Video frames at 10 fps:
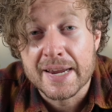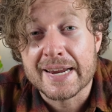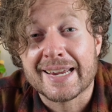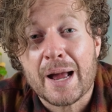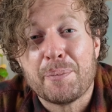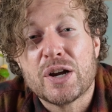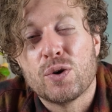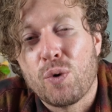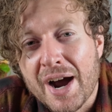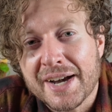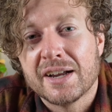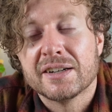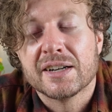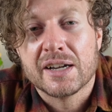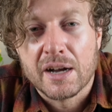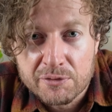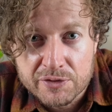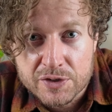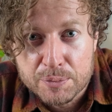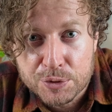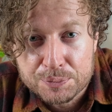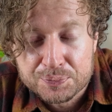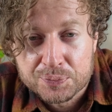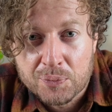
it can be quite uncomfortable.